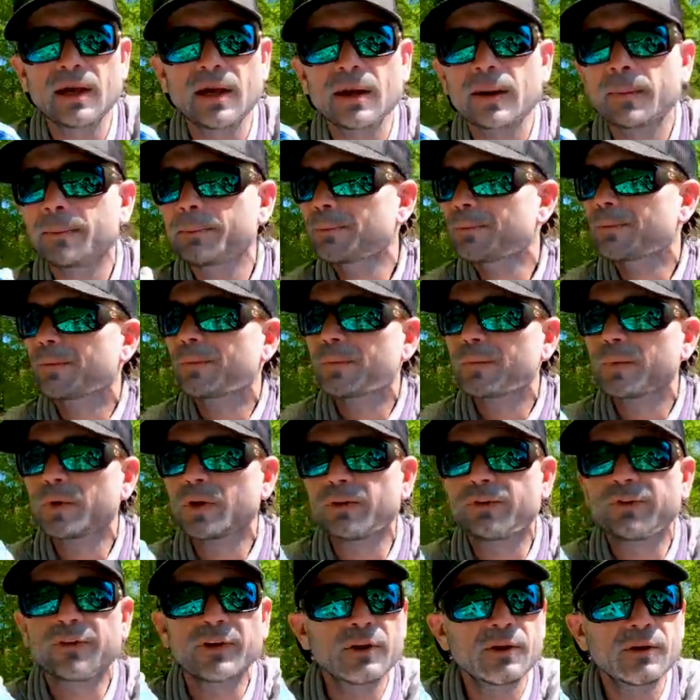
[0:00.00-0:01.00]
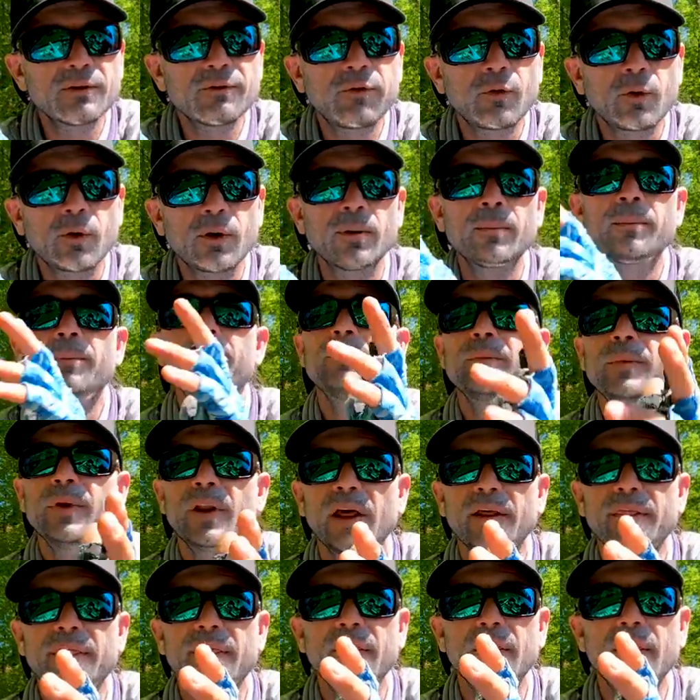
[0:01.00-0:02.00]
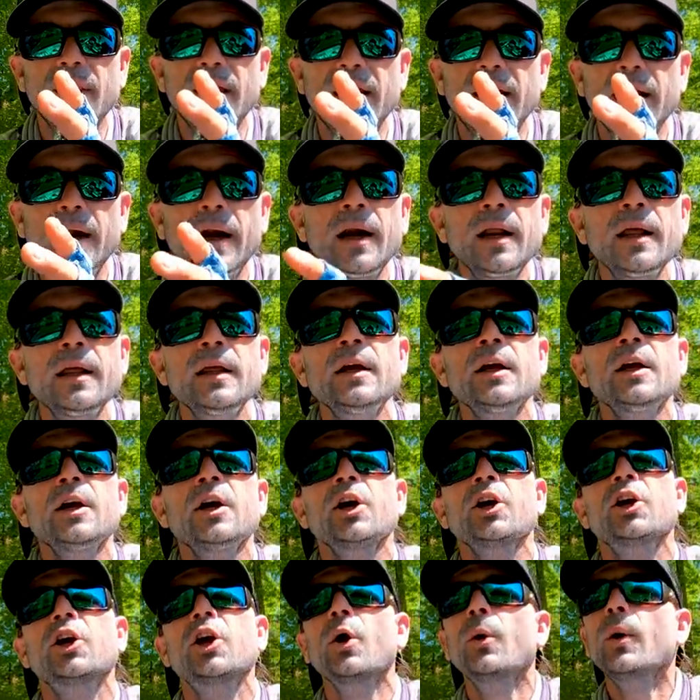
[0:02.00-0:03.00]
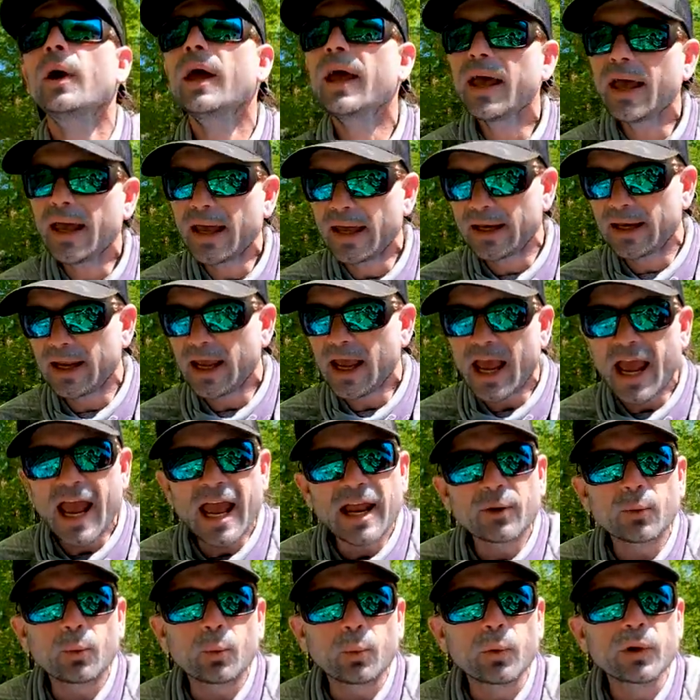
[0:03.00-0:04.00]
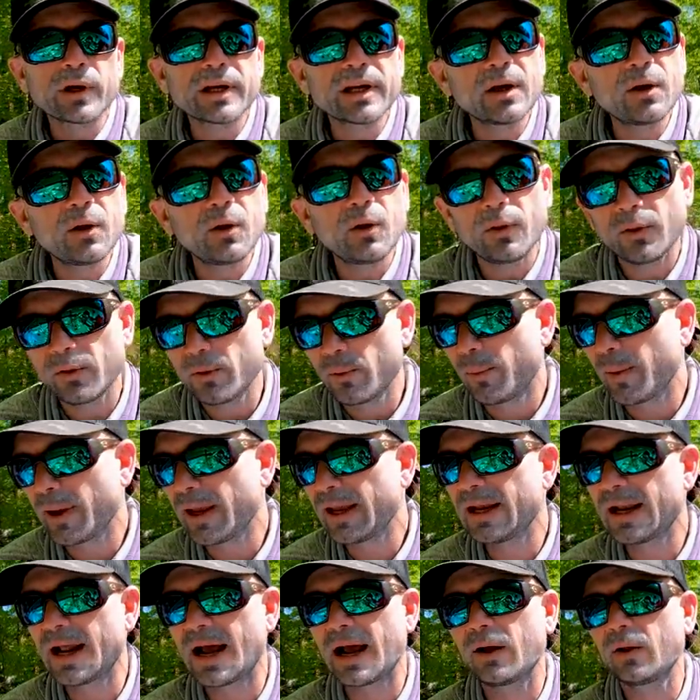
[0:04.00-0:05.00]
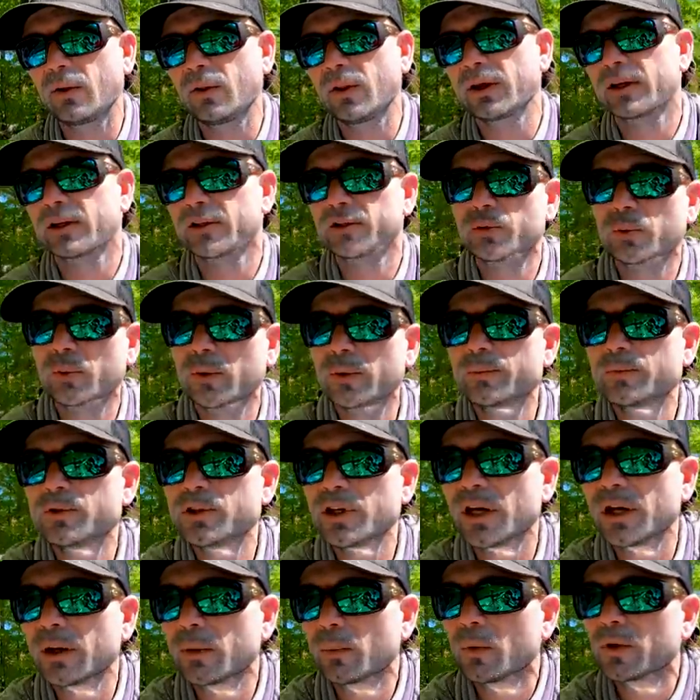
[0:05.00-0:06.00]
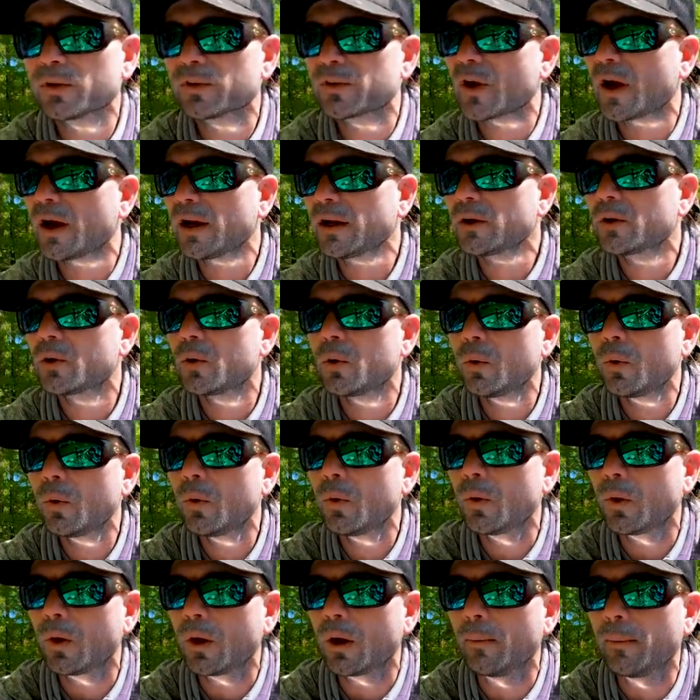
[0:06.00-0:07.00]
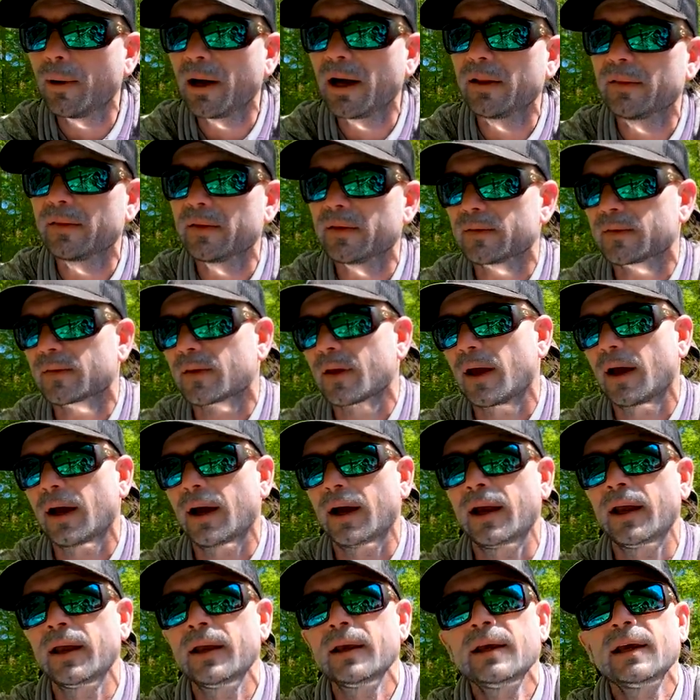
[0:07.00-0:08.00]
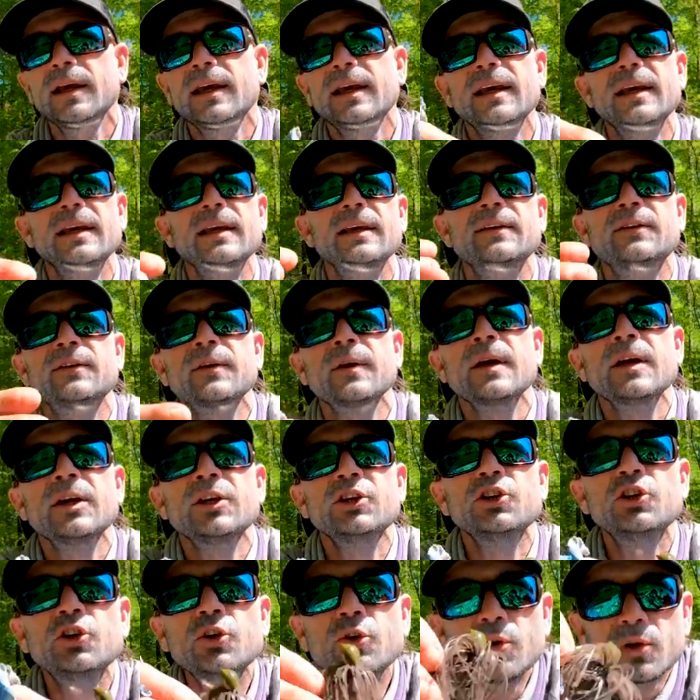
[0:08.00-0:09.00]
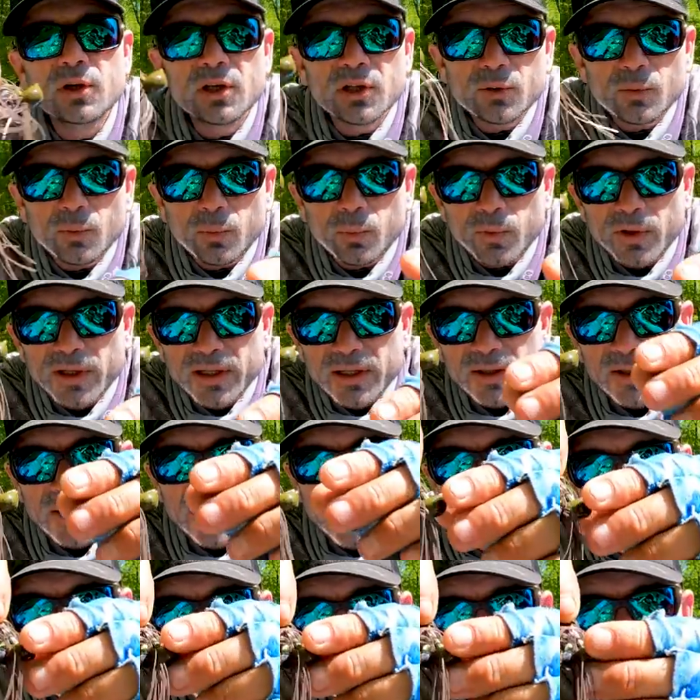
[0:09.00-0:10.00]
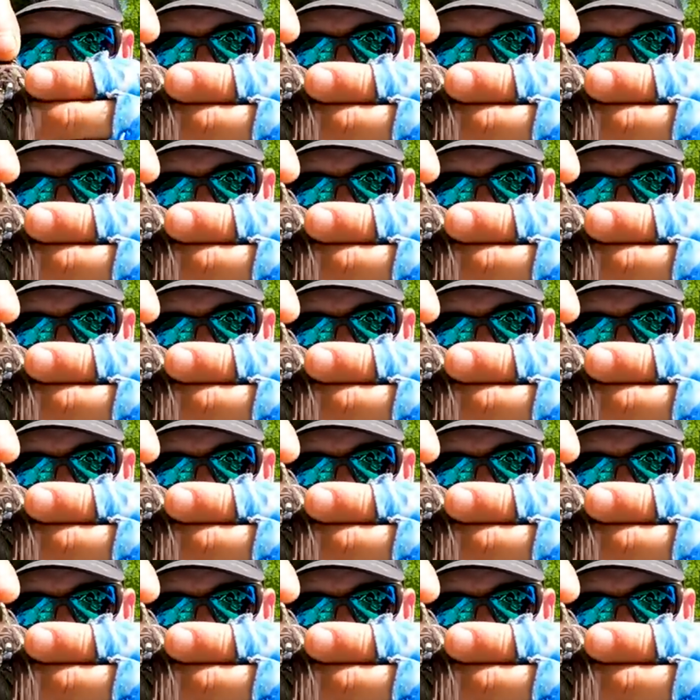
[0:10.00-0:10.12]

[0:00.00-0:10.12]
there, you're feeling for them, nothing there, go ahead and reel the bait out like a swim jig. What's kind of cool about this guy is you can reel it